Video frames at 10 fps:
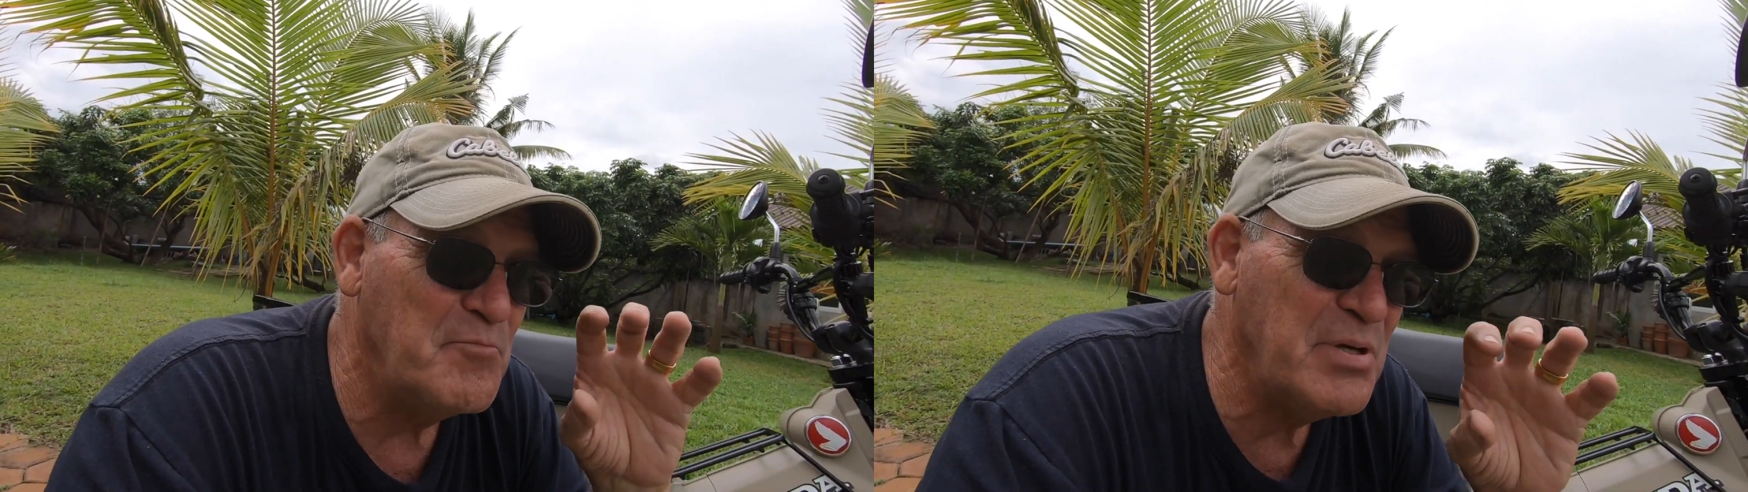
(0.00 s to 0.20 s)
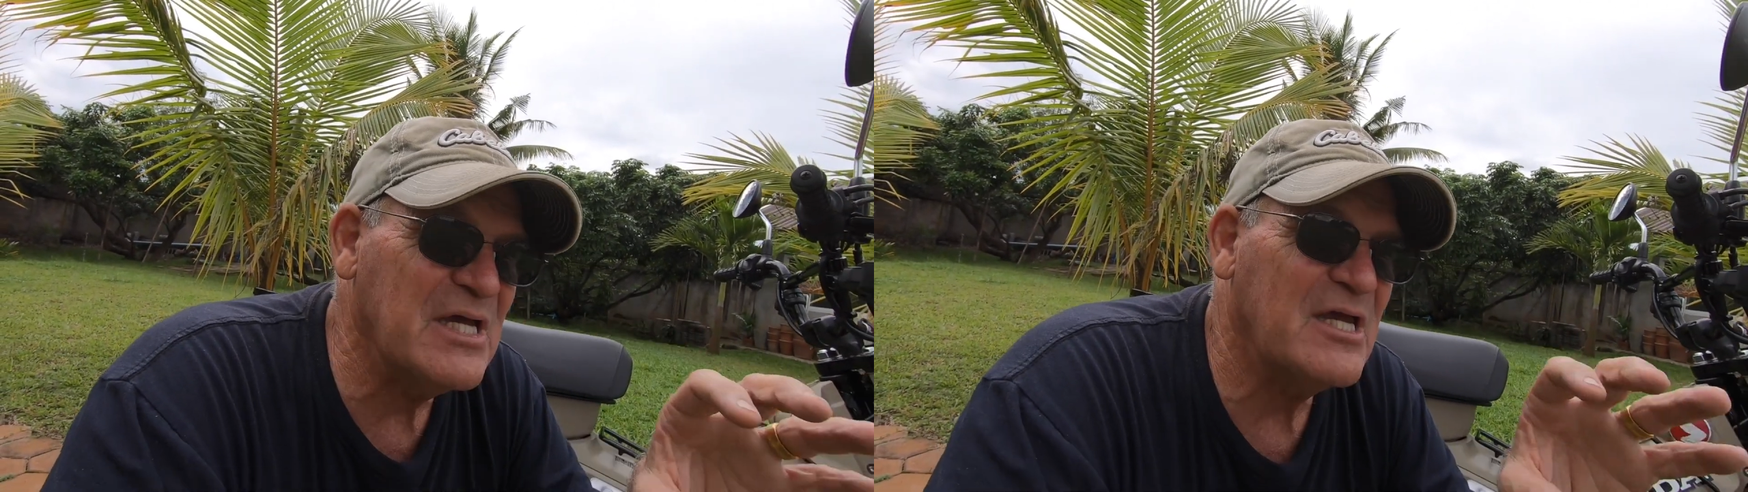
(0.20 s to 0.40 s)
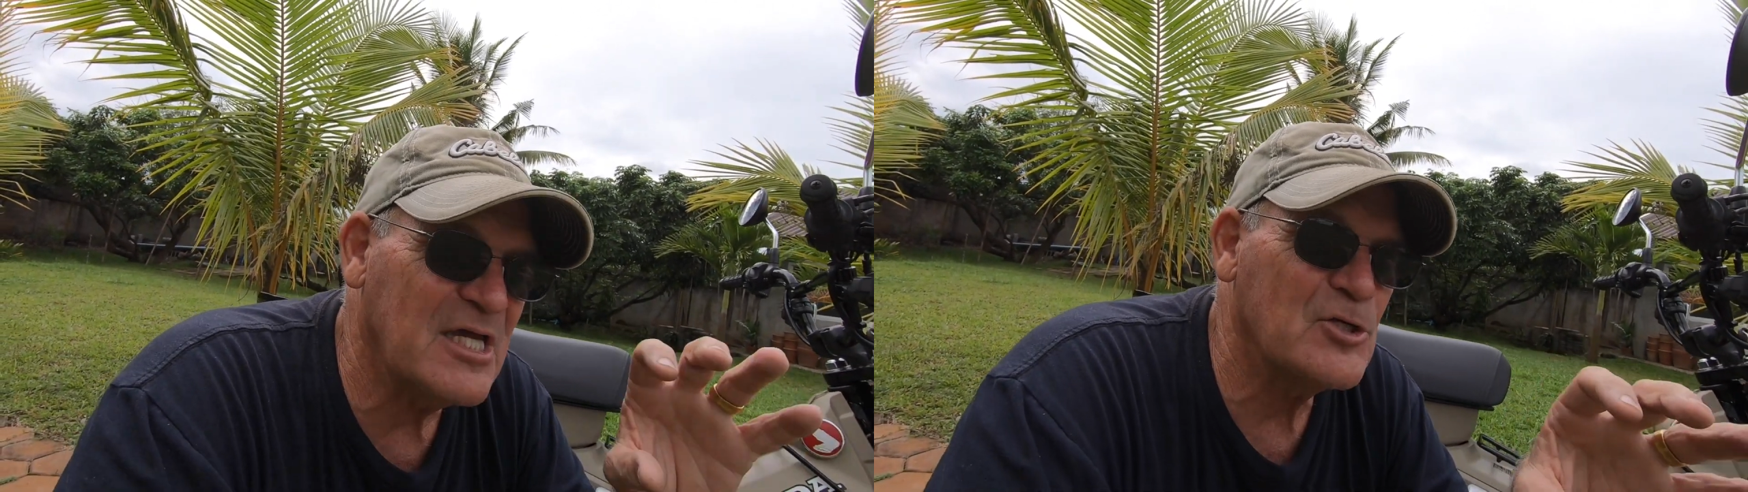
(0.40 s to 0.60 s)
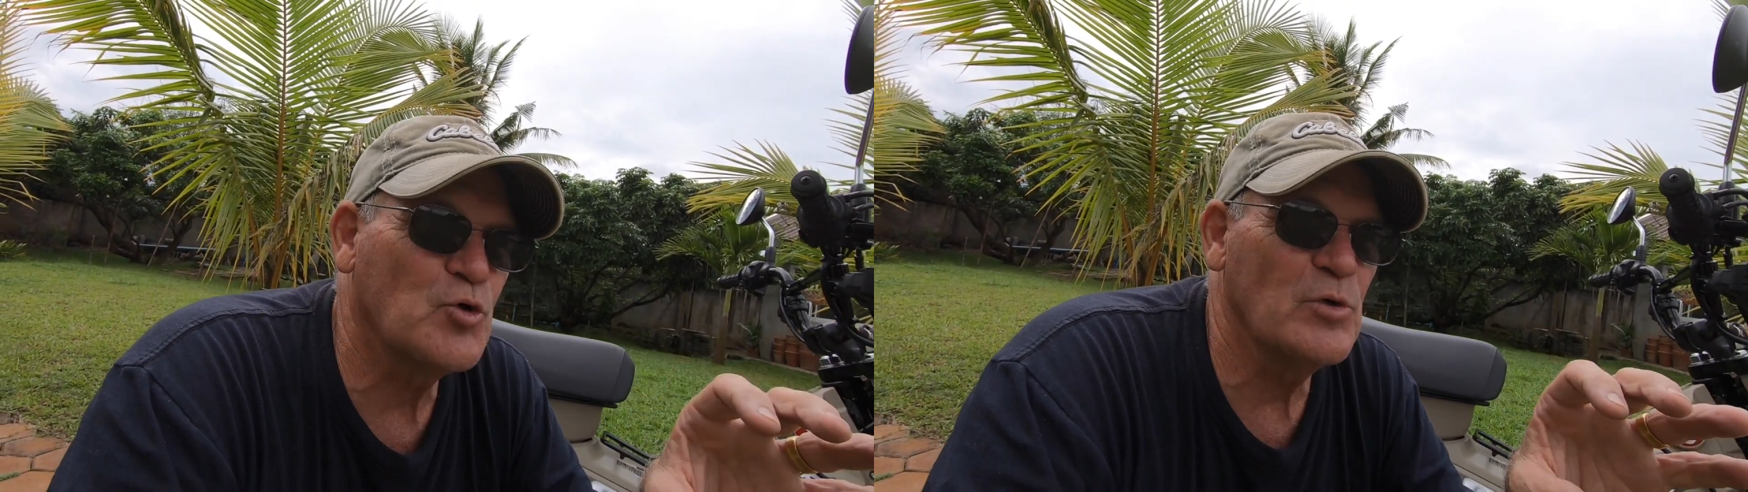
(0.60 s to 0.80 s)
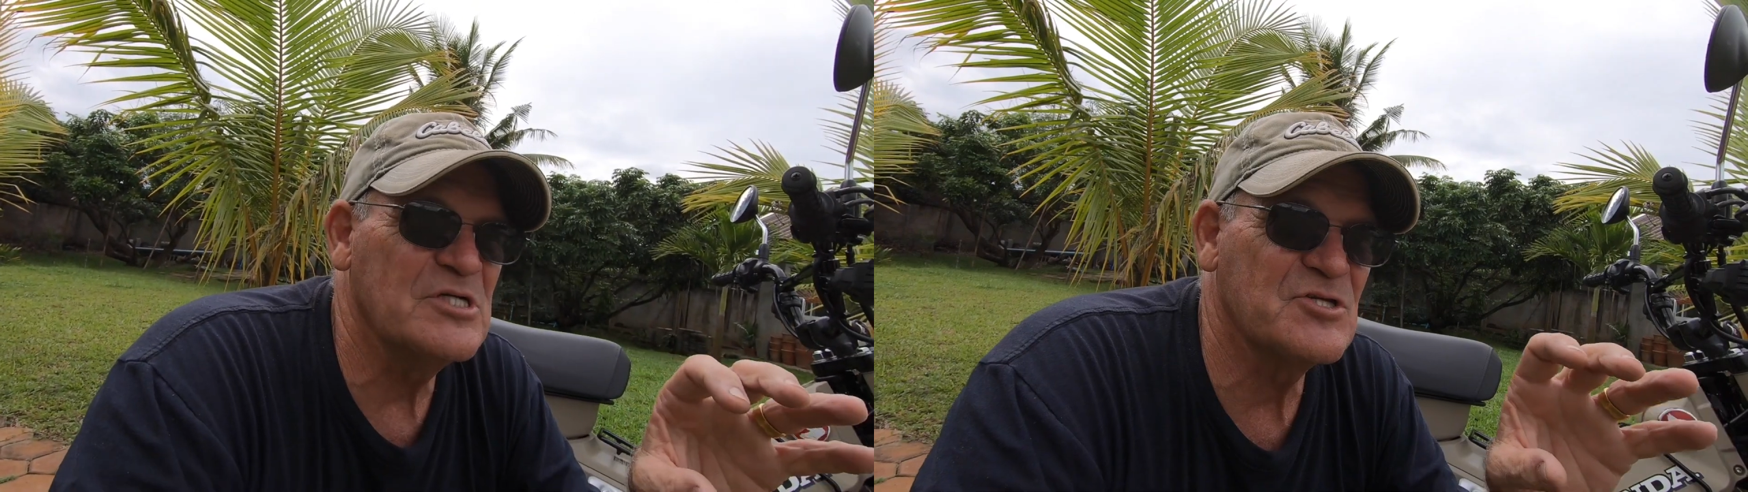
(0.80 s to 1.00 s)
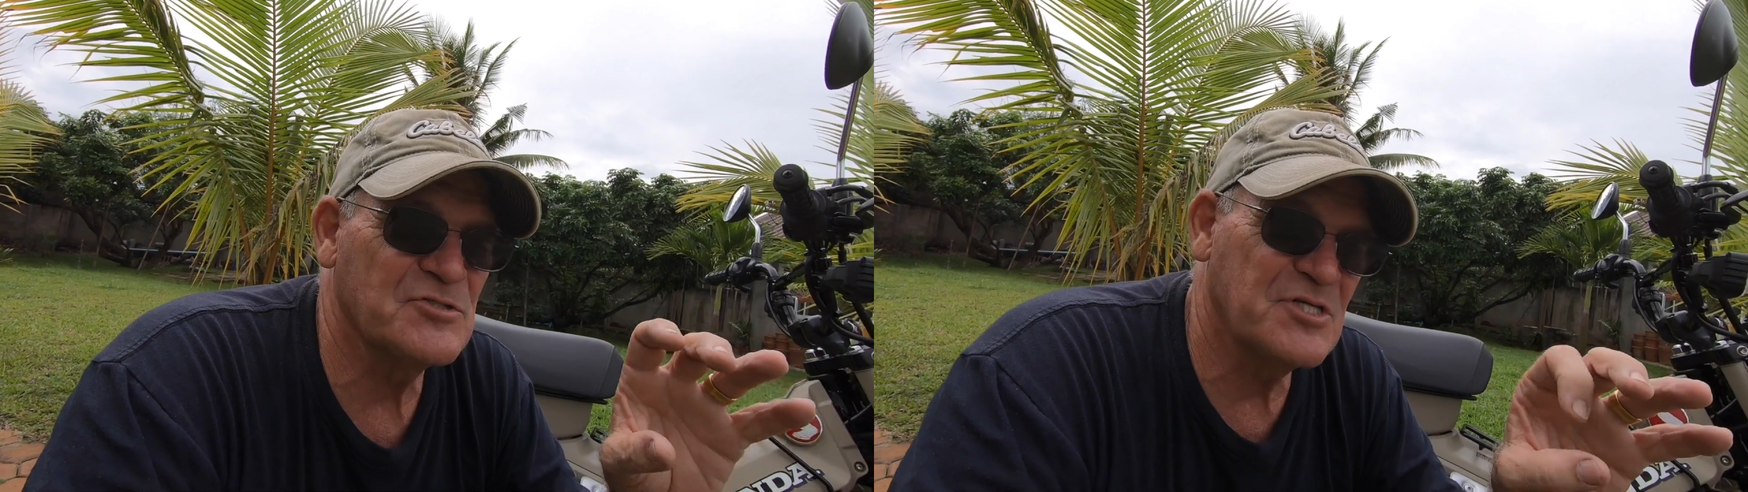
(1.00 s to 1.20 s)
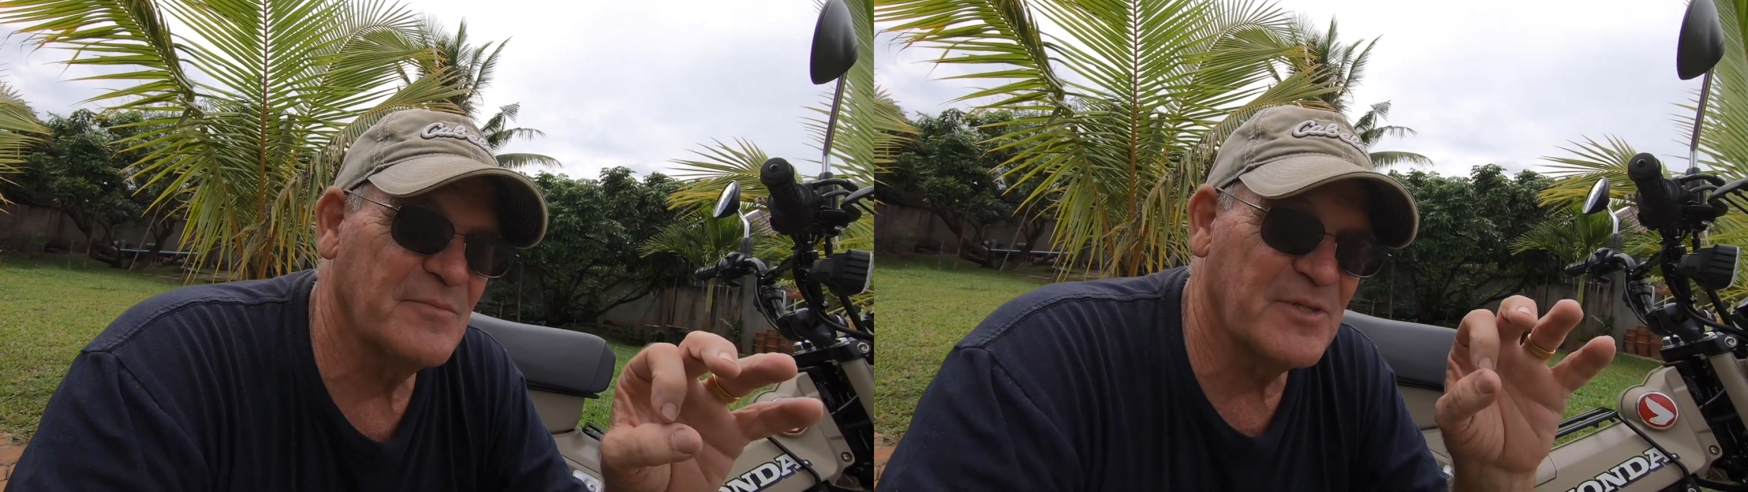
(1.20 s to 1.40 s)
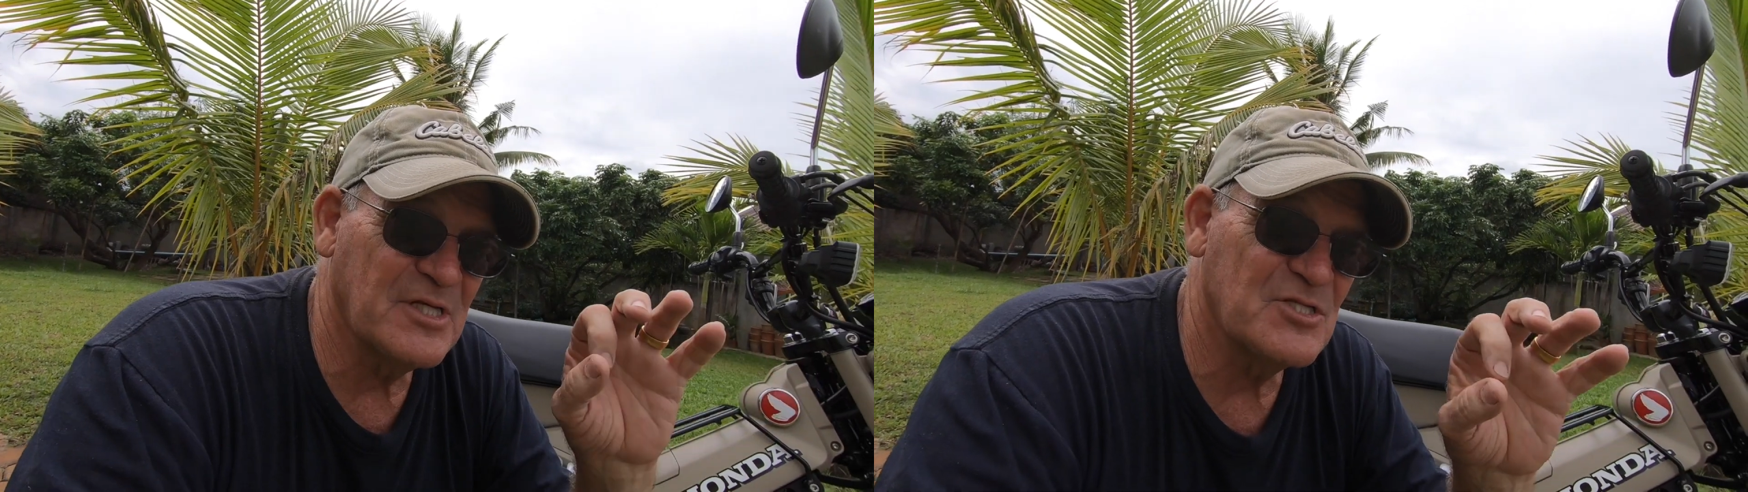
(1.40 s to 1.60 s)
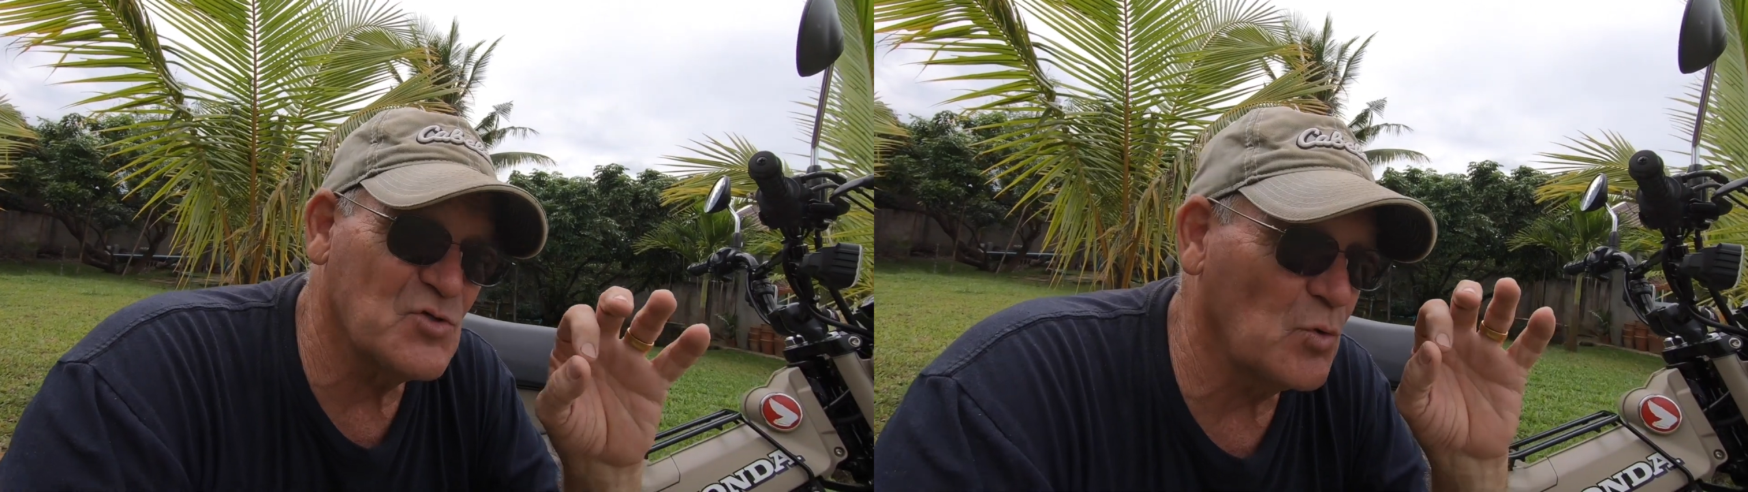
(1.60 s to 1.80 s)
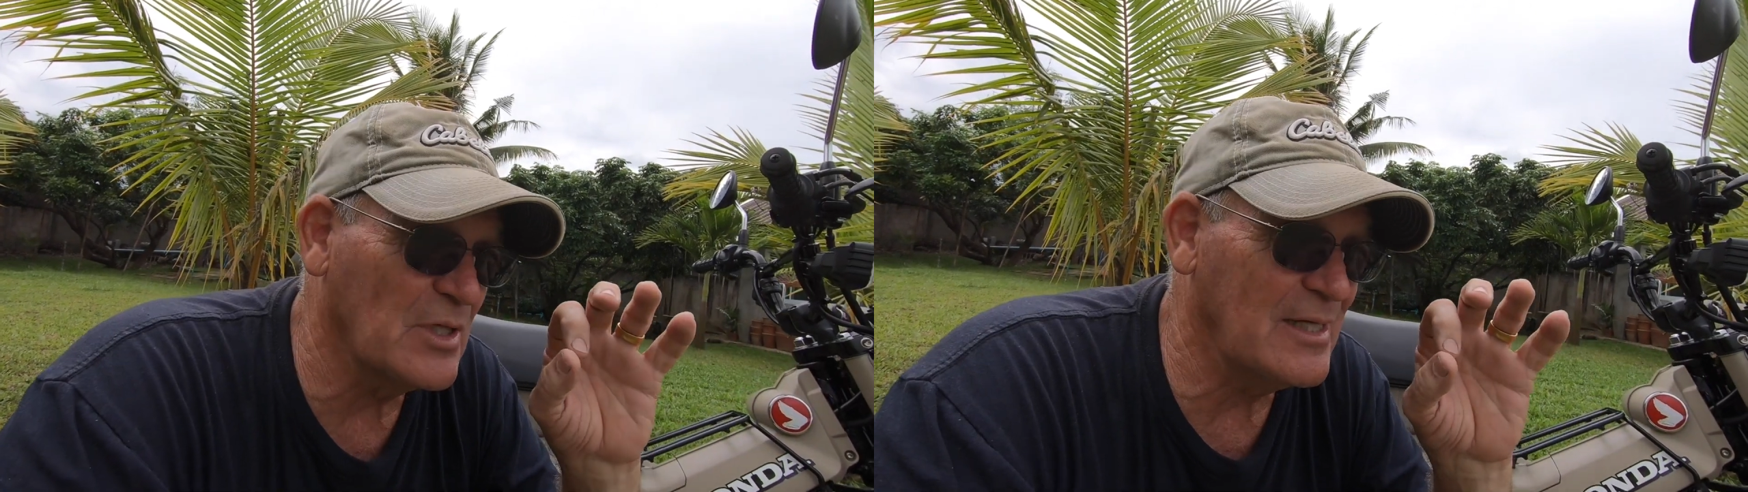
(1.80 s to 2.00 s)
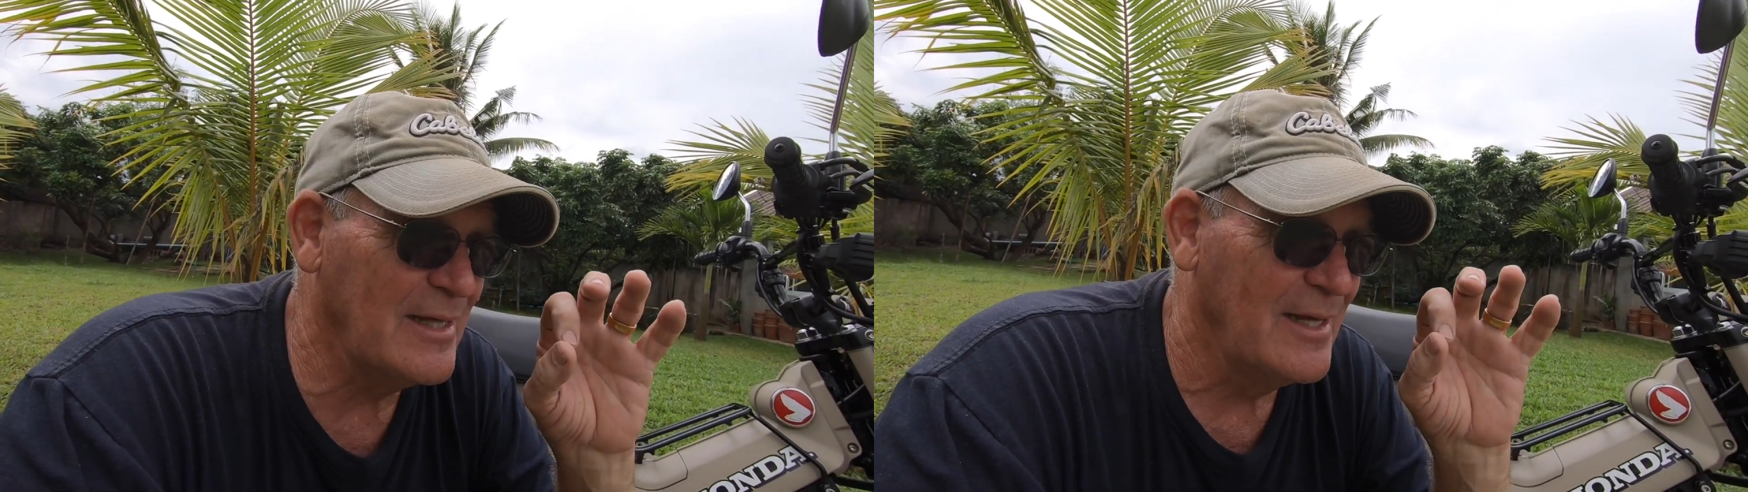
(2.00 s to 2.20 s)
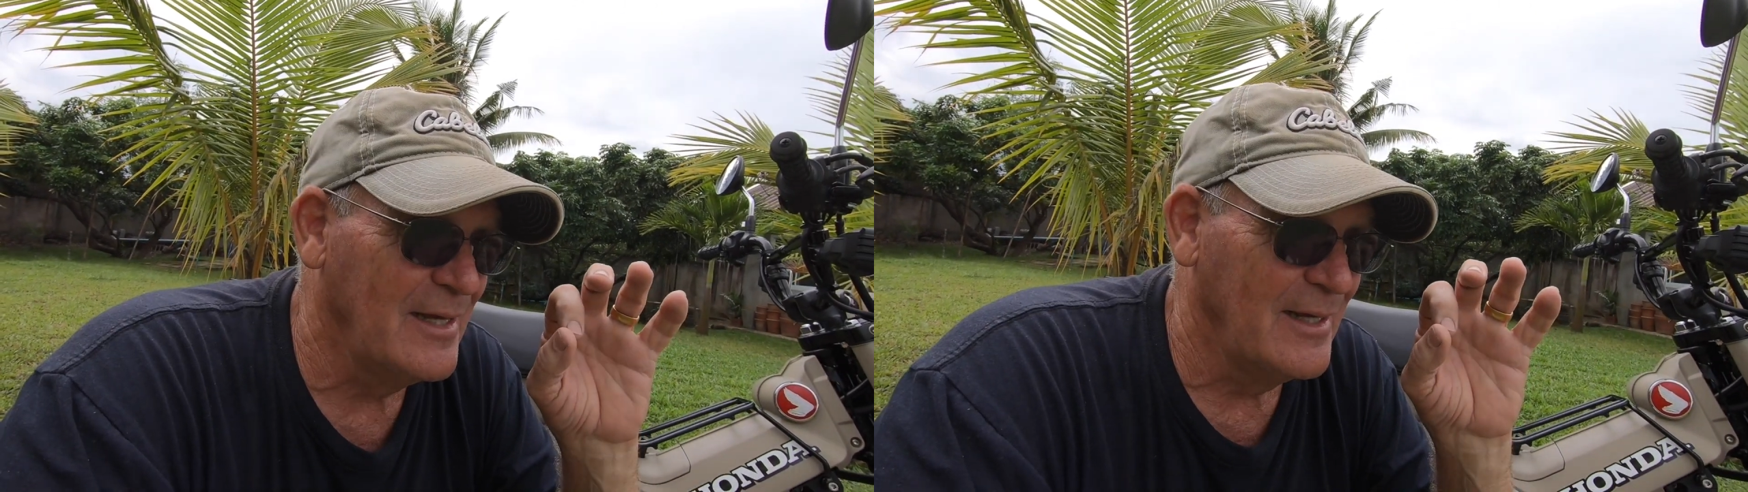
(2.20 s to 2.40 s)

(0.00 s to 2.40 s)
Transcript: big increase on something that's only